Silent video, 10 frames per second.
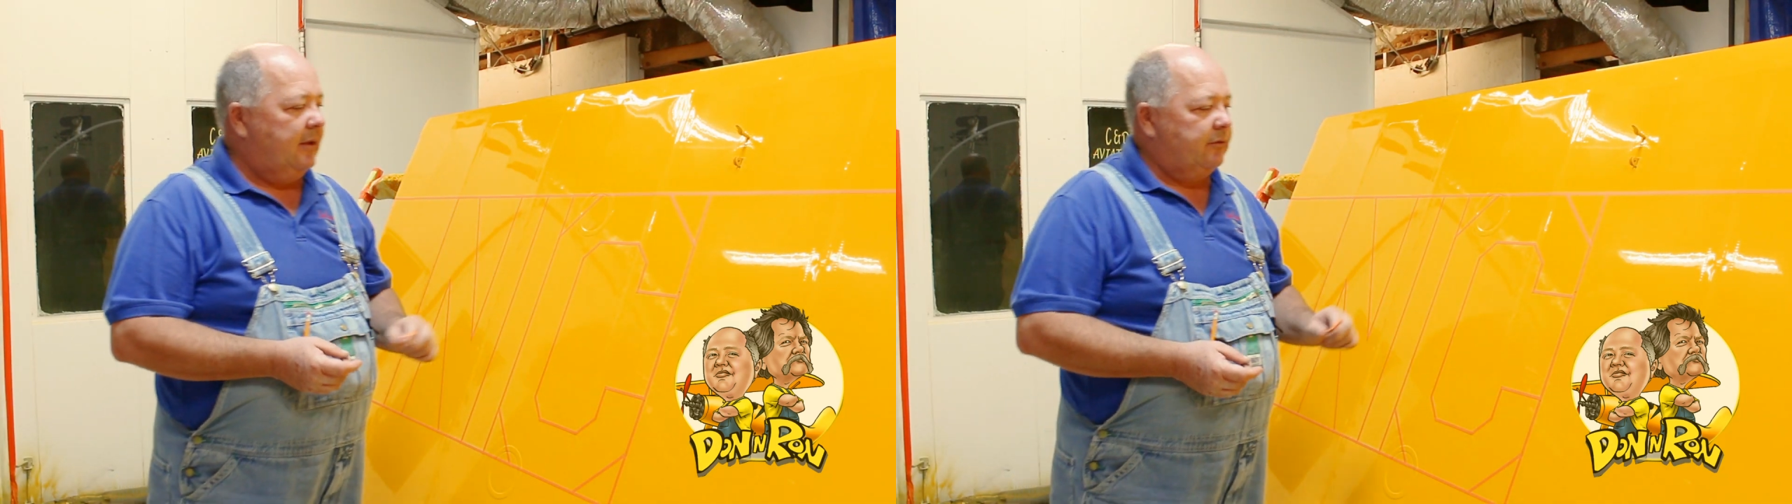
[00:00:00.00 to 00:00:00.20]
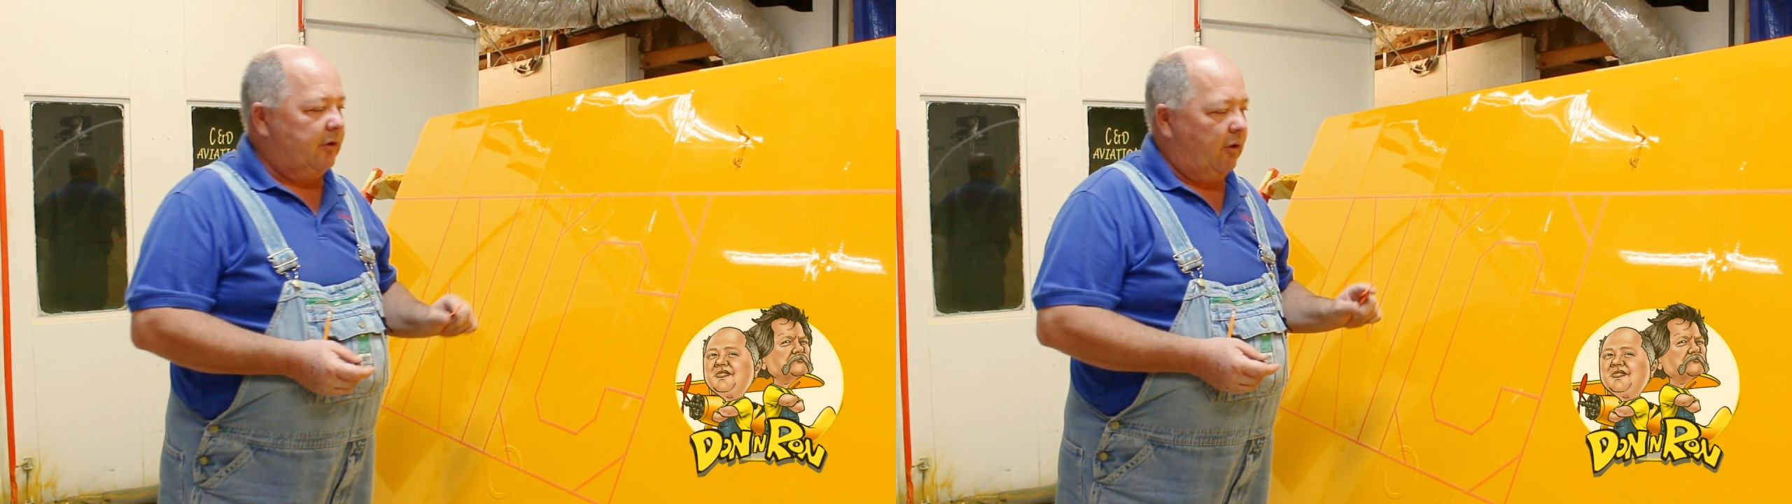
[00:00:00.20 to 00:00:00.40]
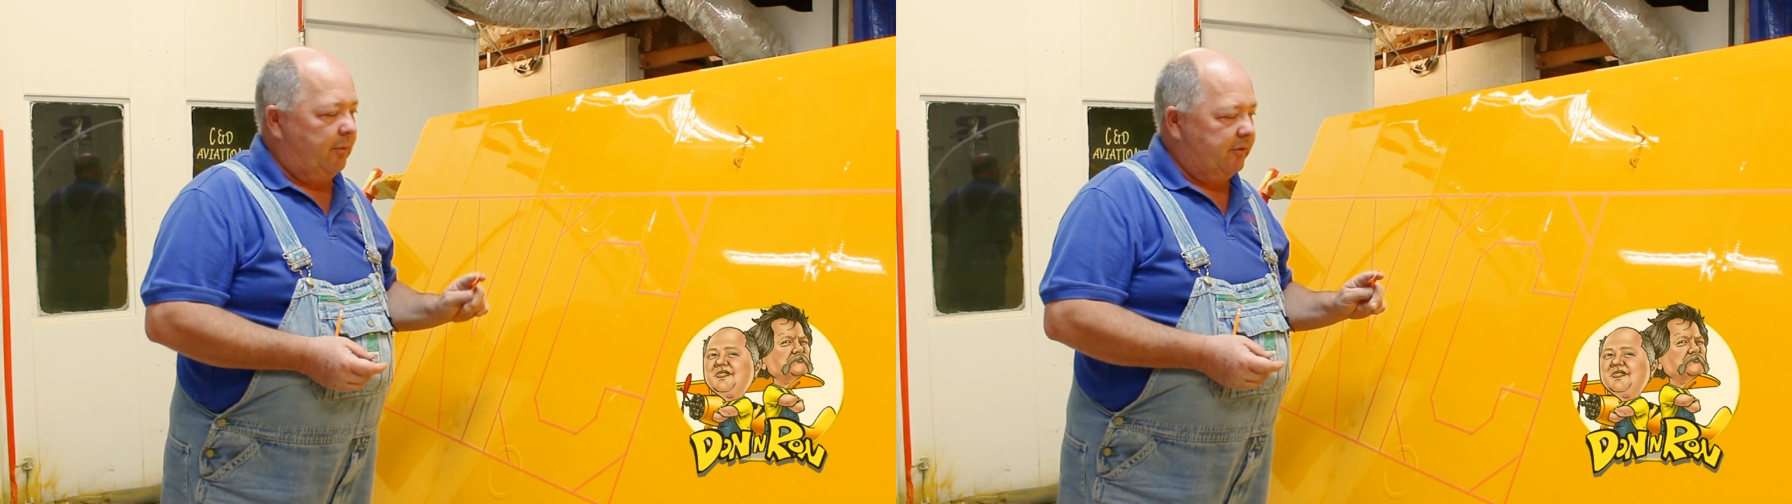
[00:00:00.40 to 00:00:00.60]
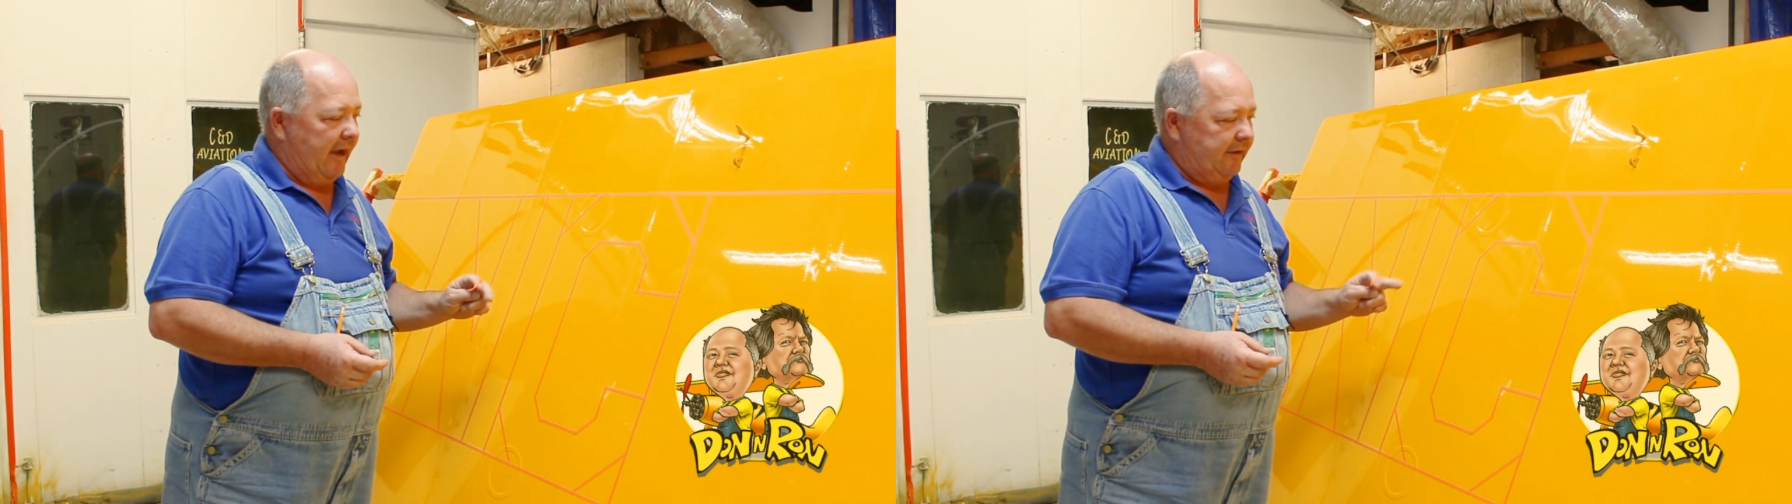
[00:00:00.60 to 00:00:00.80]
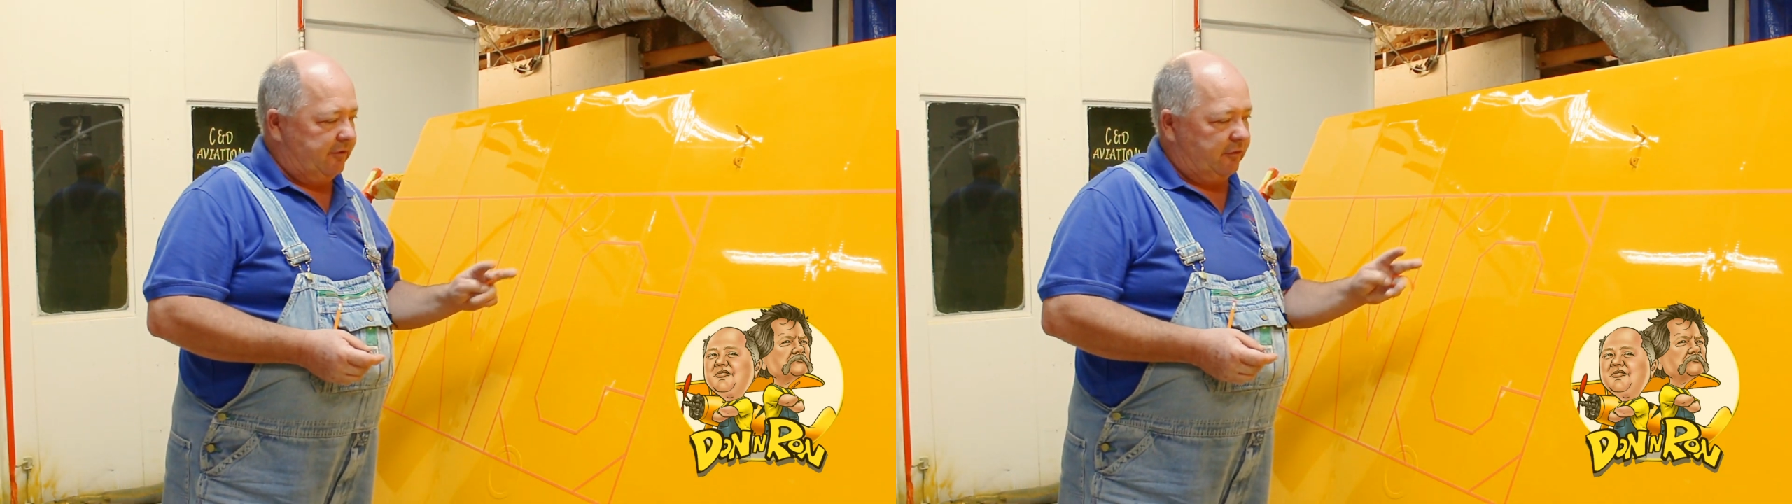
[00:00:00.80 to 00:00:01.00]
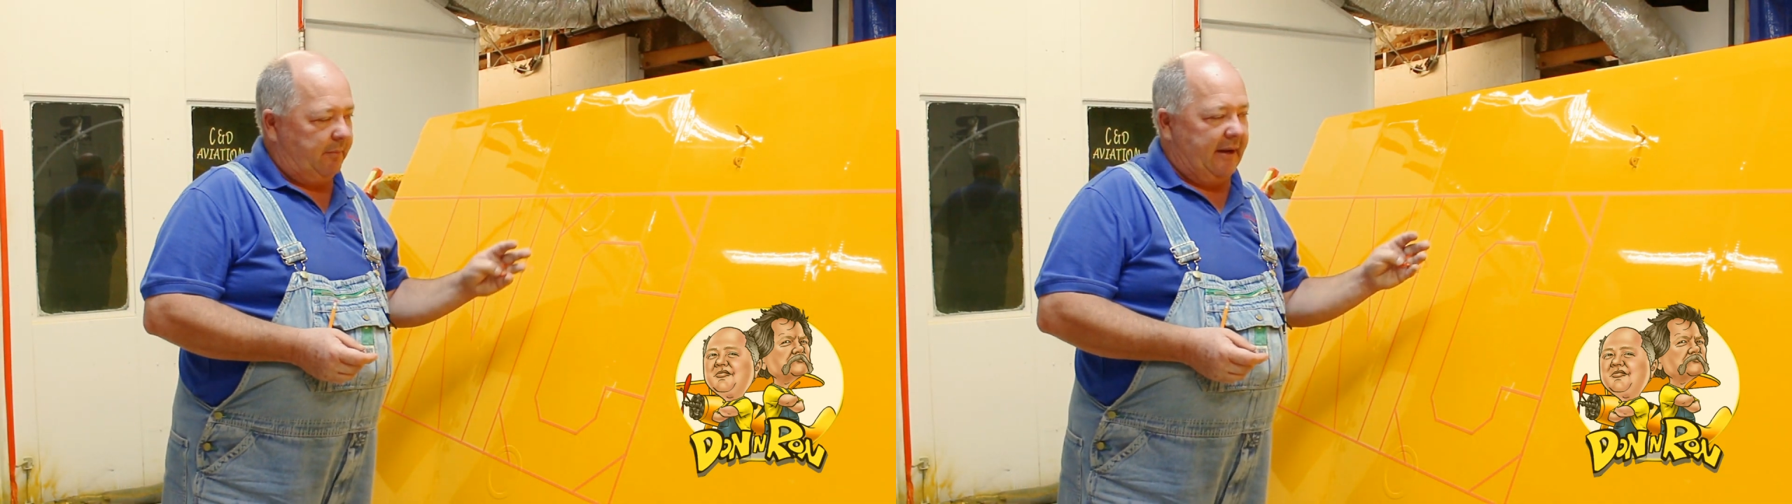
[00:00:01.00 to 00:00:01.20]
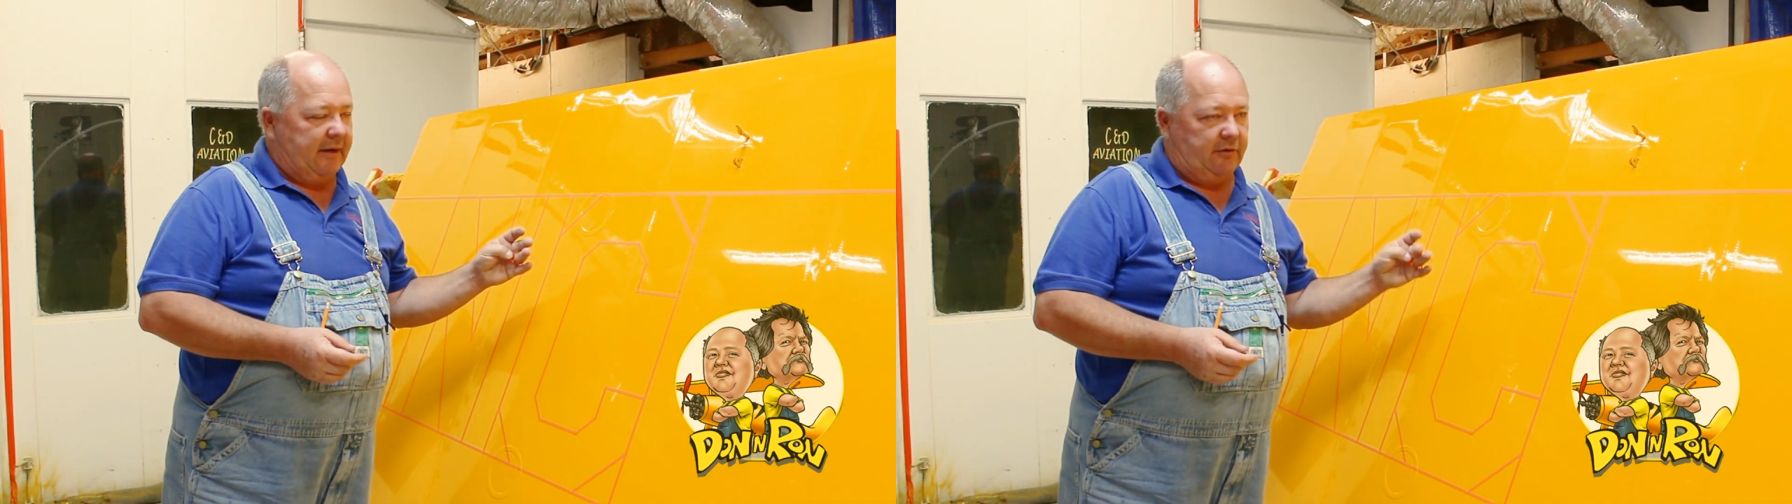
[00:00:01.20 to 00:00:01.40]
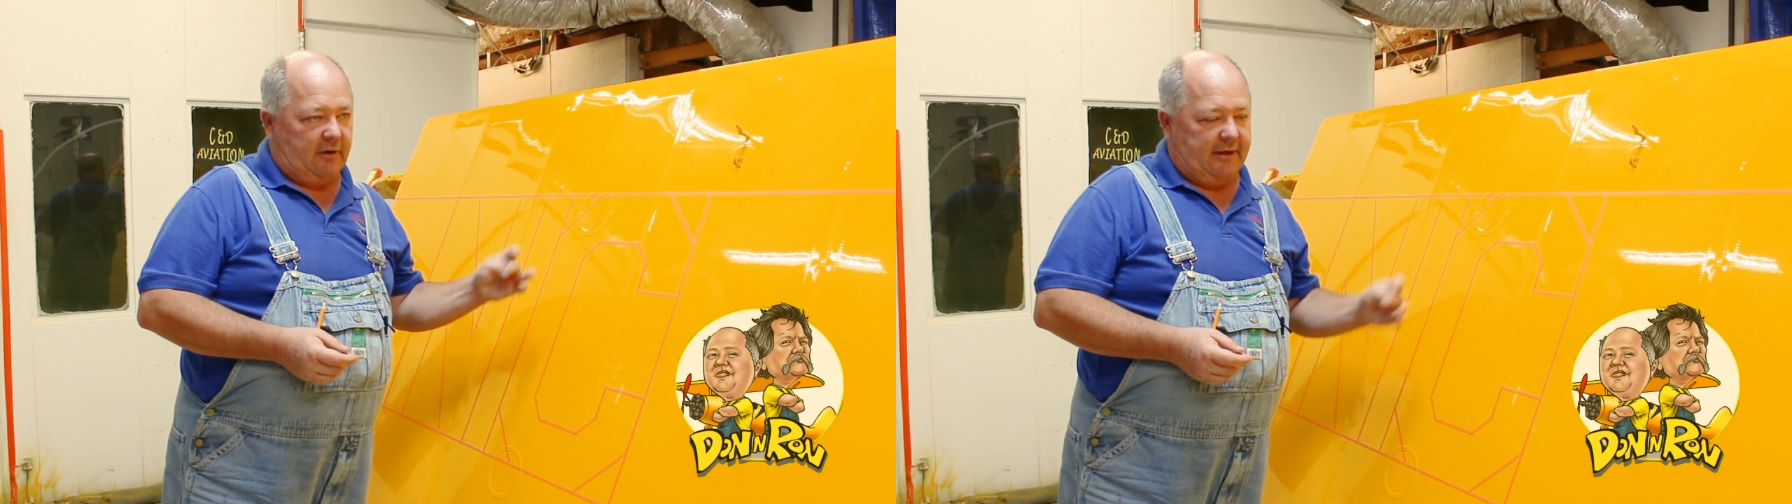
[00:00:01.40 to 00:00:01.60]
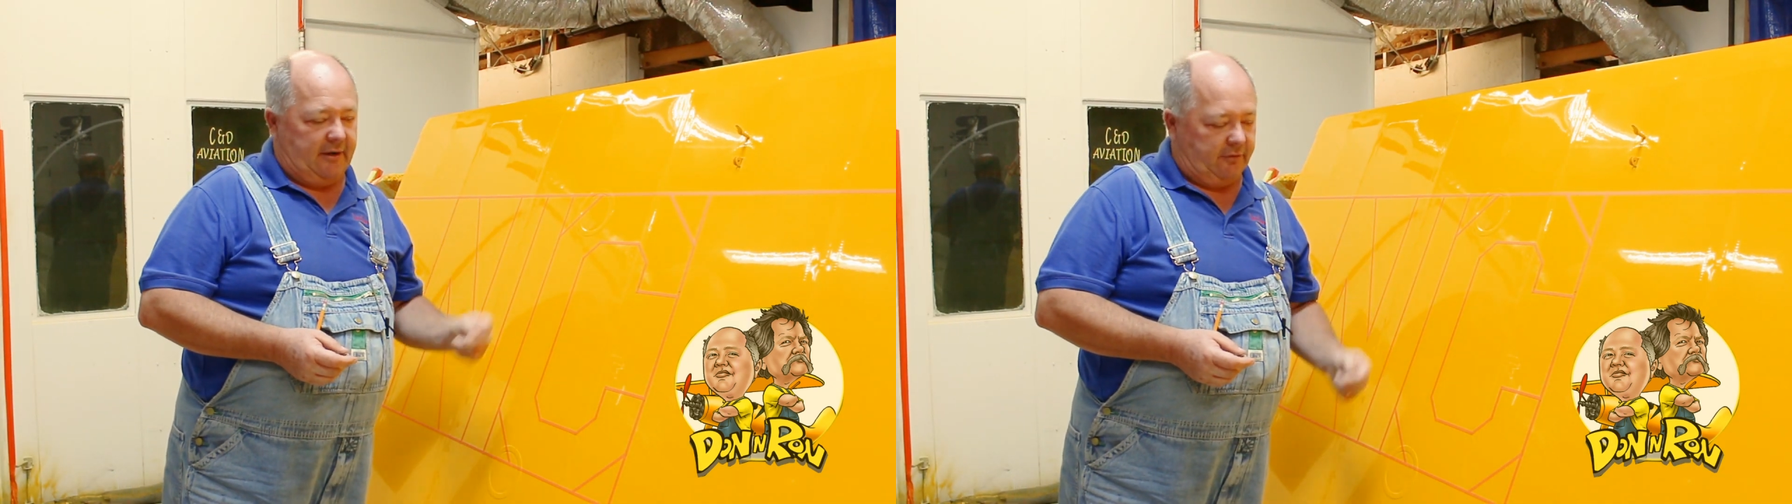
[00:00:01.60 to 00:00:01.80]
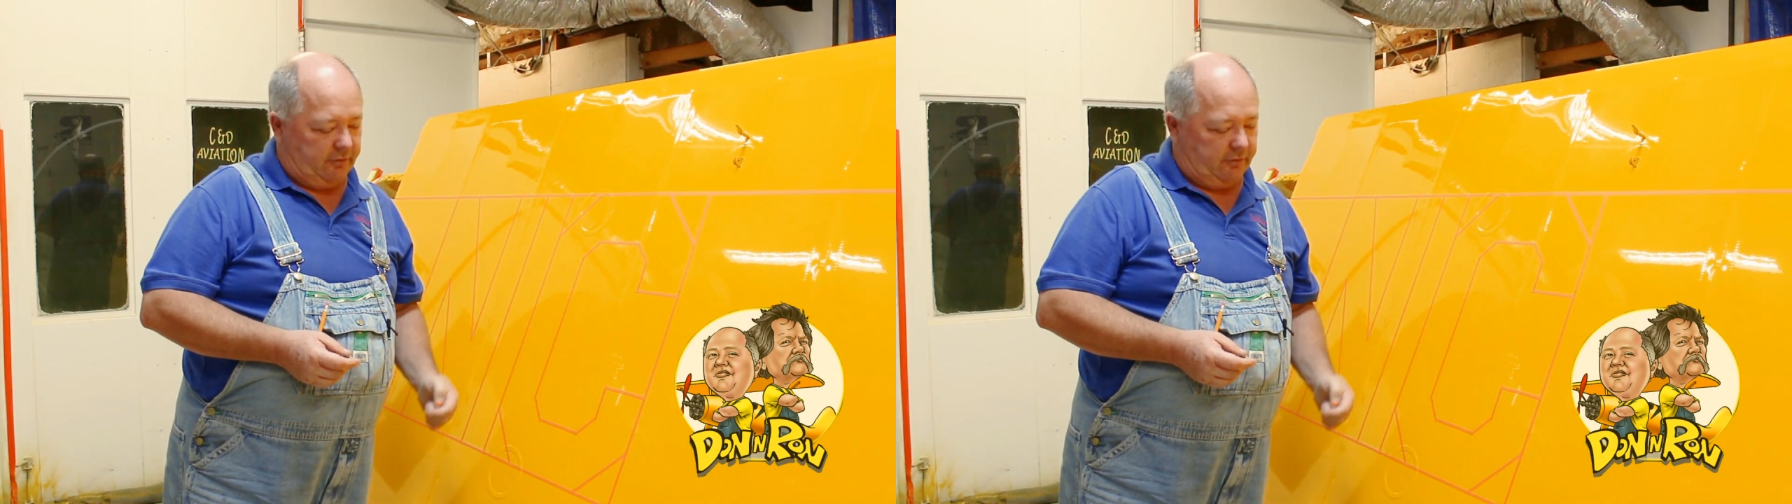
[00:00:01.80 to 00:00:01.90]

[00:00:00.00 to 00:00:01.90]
So besides just making your letter,